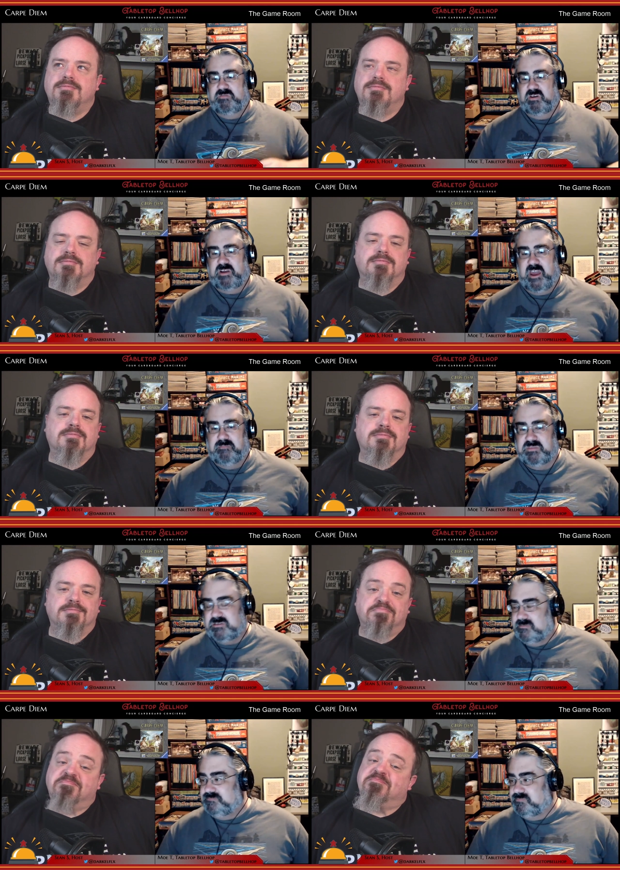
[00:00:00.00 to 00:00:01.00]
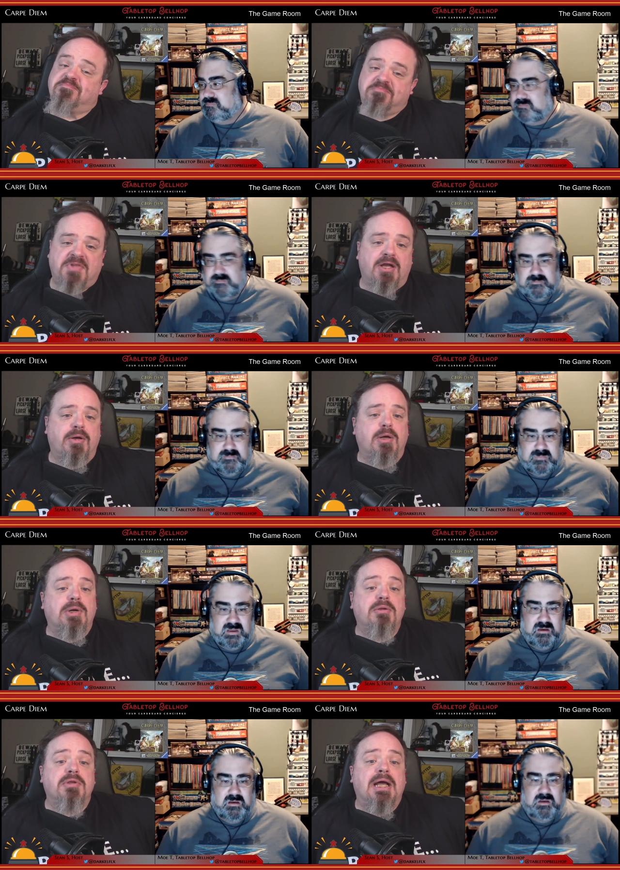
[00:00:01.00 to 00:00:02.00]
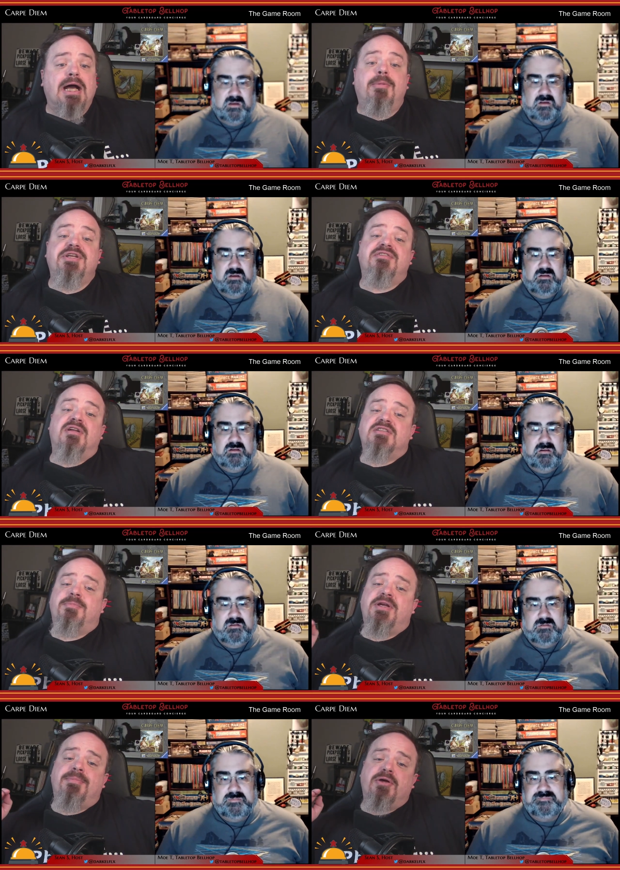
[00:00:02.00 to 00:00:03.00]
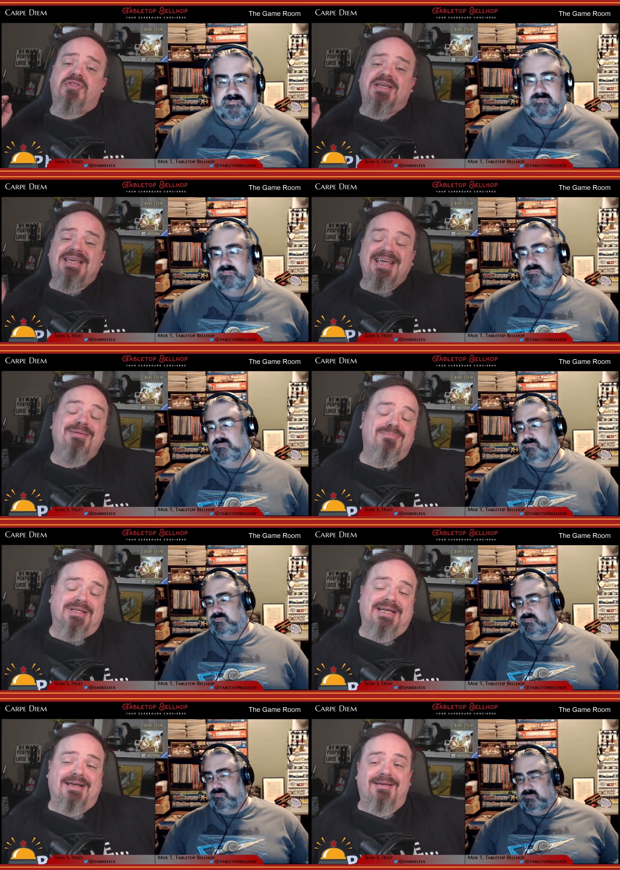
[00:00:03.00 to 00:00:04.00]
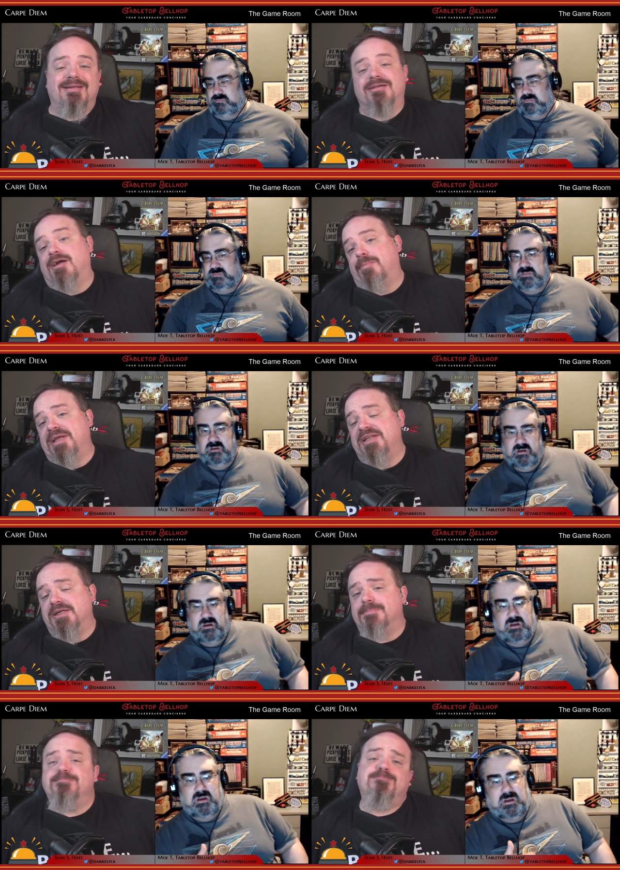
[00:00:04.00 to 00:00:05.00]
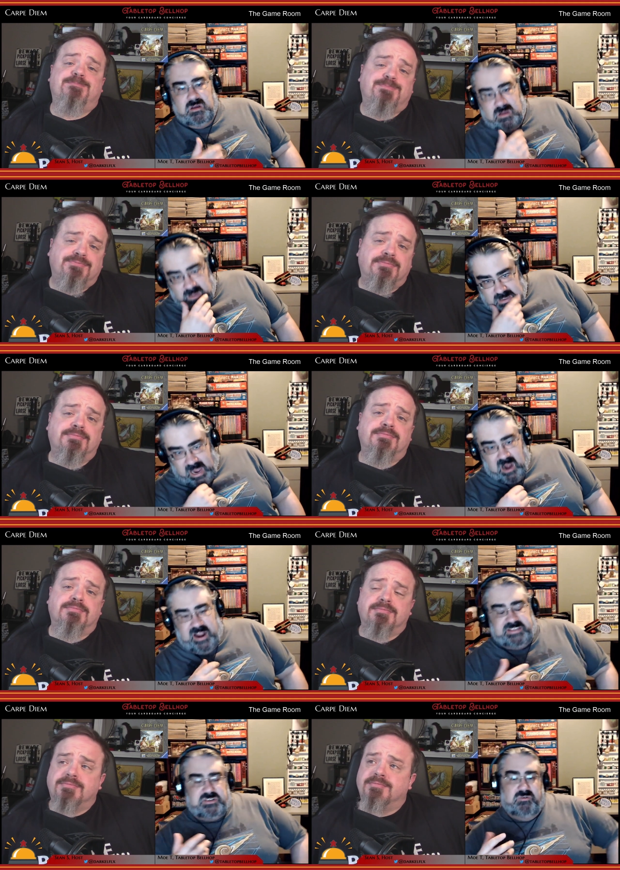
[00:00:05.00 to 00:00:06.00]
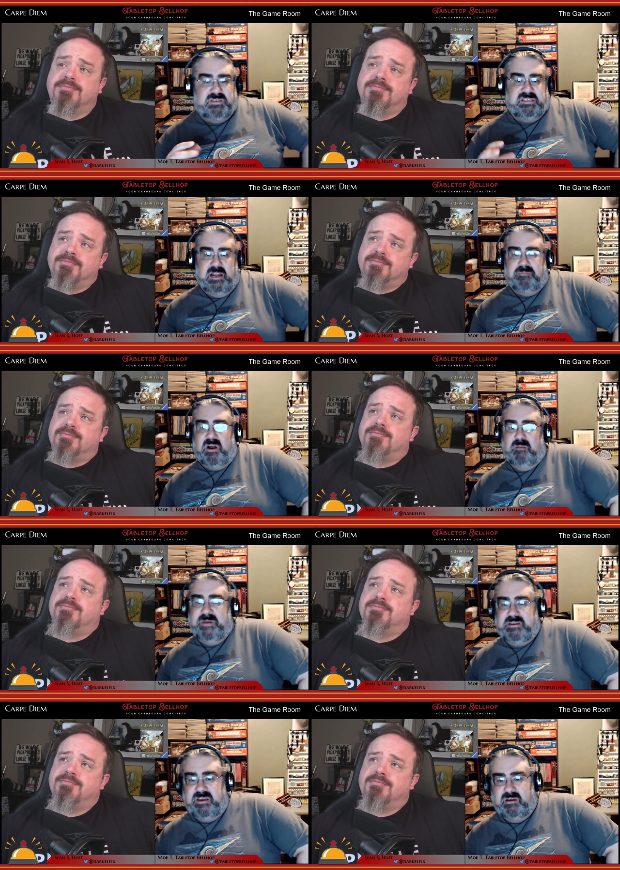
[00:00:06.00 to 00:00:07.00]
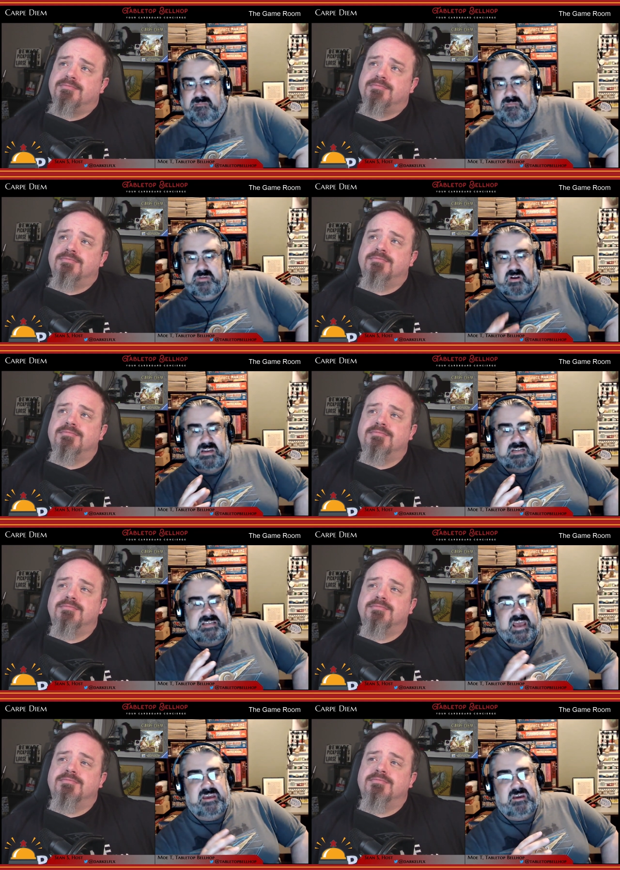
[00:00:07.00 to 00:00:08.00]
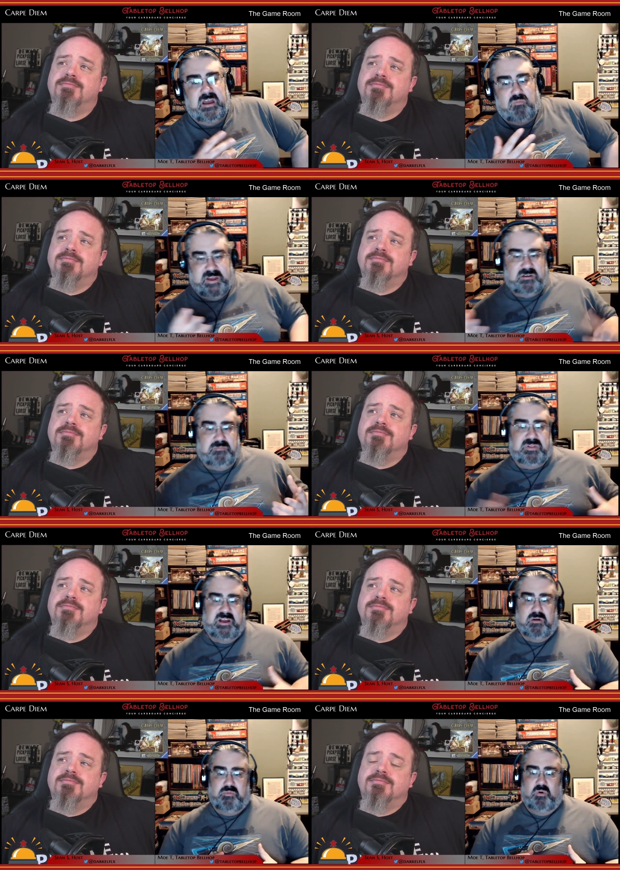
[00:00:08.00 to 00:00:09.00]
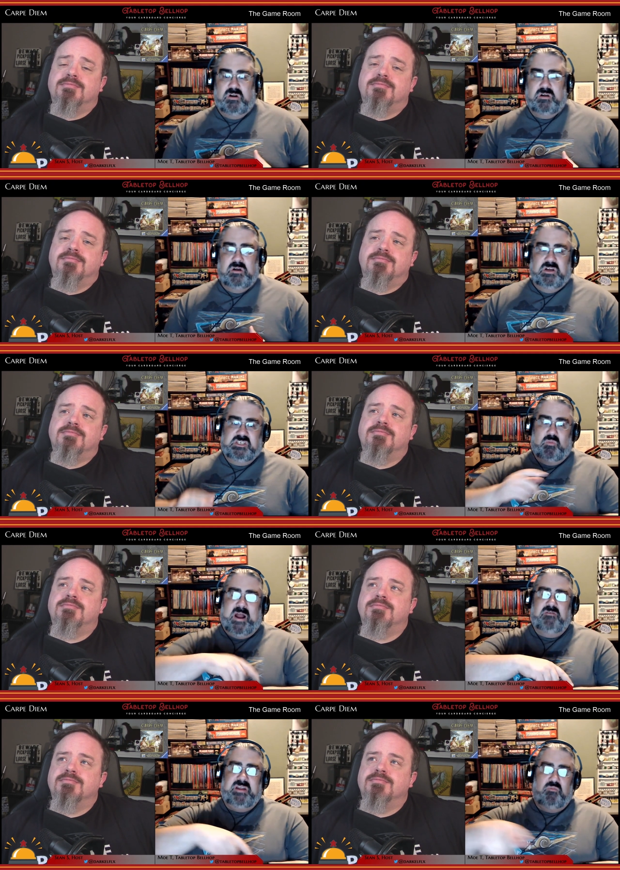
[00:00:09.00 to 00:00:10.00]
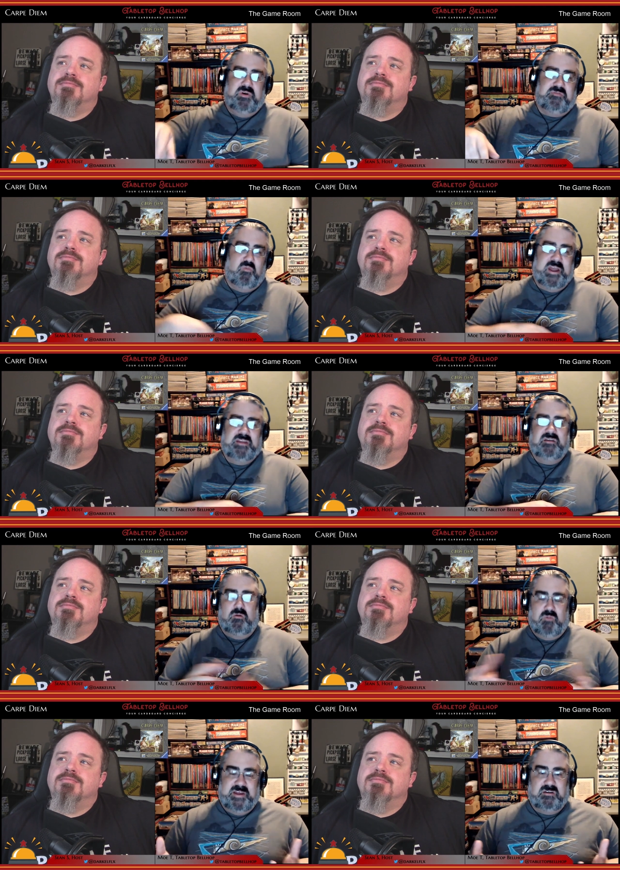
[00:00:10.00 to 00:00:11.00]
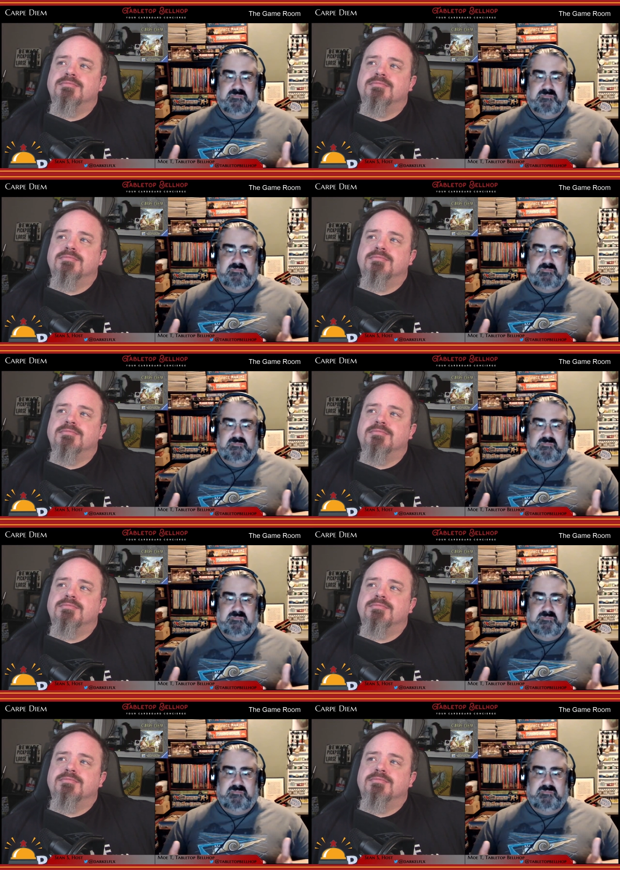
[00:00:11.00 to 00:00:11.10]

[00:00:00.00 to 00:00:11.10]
Speaker 1: their games.
Speaker 2: Okay, well, how about you tell us a bit about the gameplay in Carpe Diem?
Speaker 1: All right, so to set up Carpe Diem, you're going to take a random player board, surround it with a random